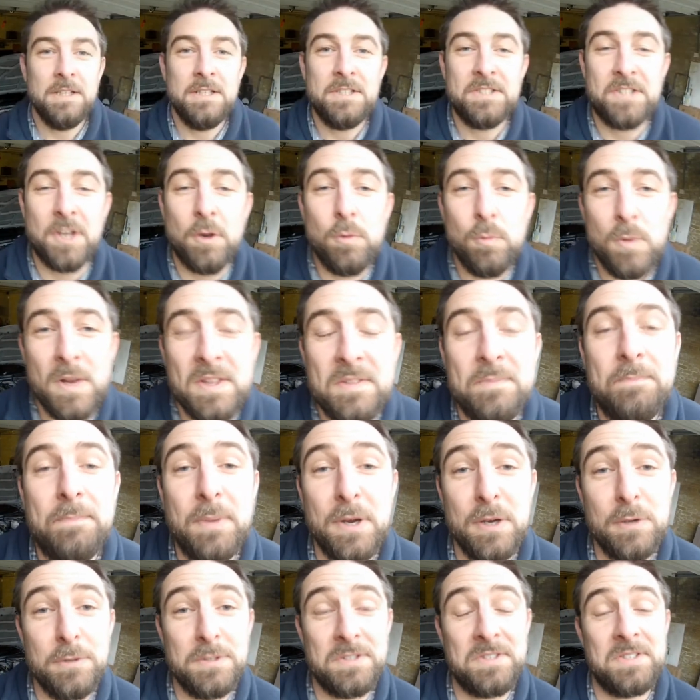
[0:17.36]
So with
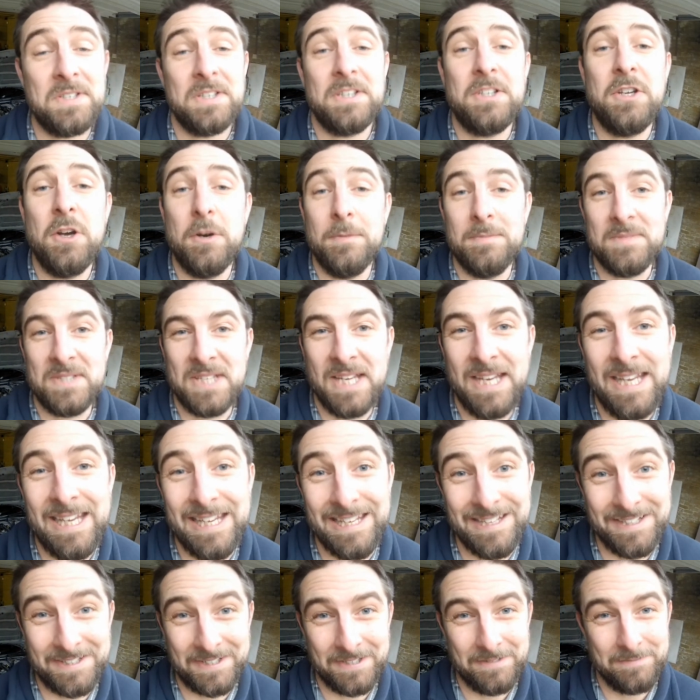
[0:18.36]
boost comes
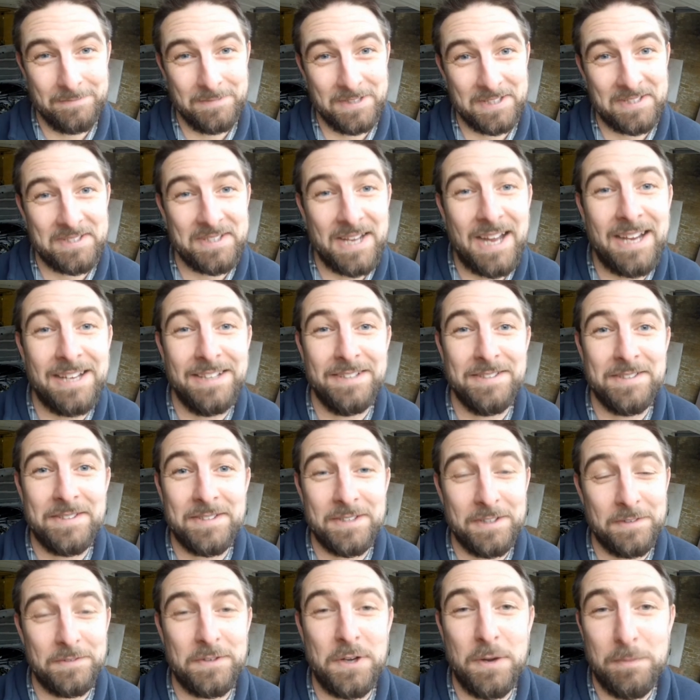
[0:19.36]
heat. The
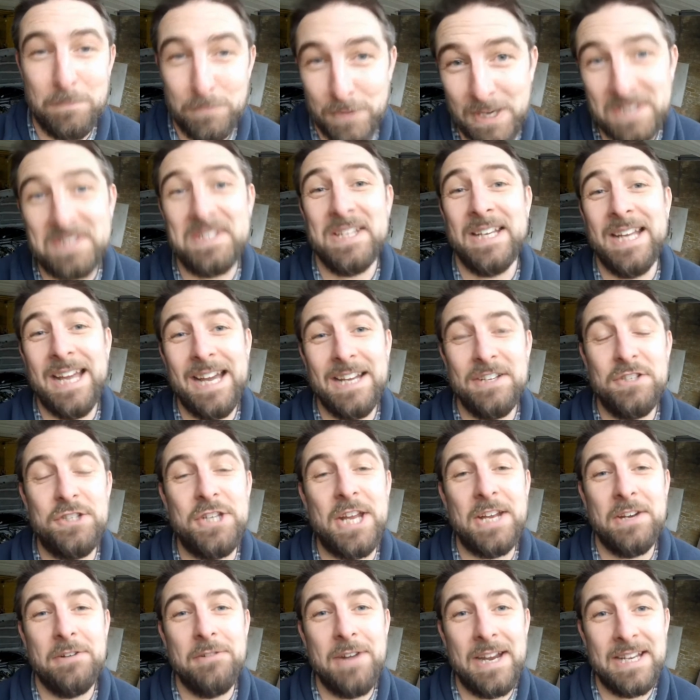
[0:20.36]
science of compressing air
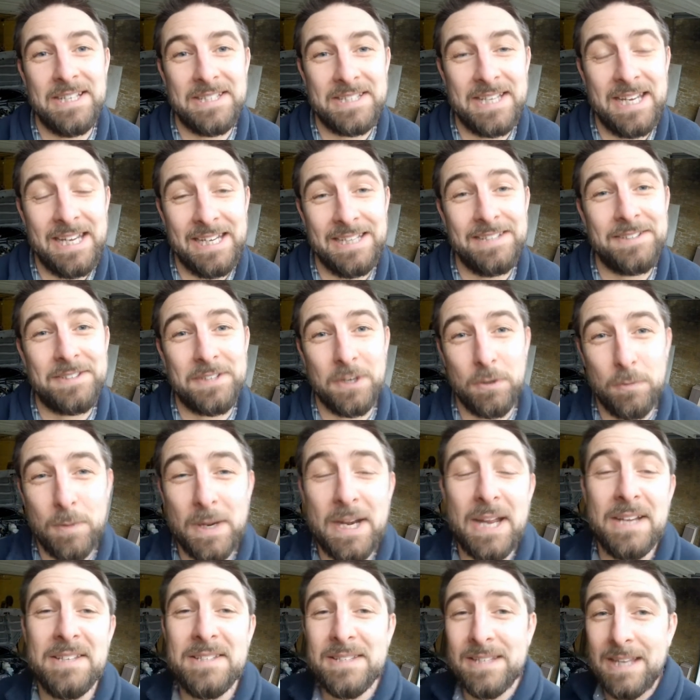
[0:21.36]
generates heat, so
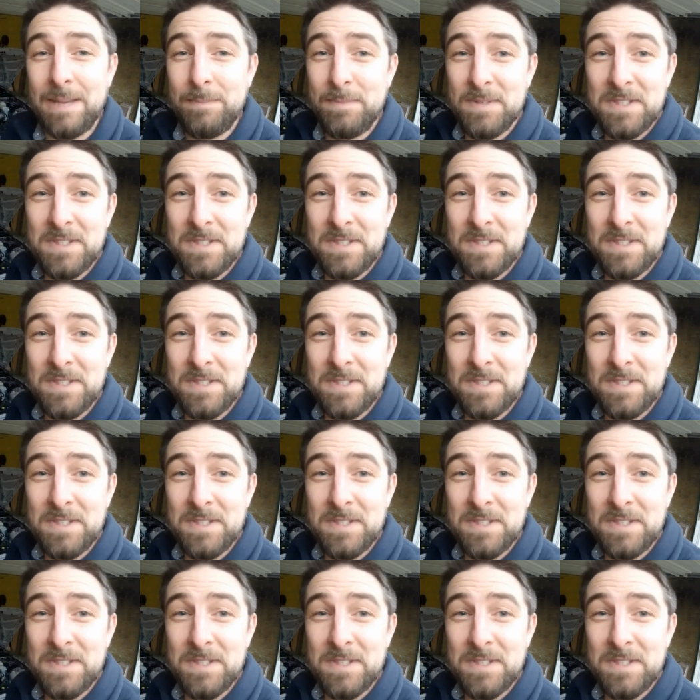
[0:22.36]
when I slap a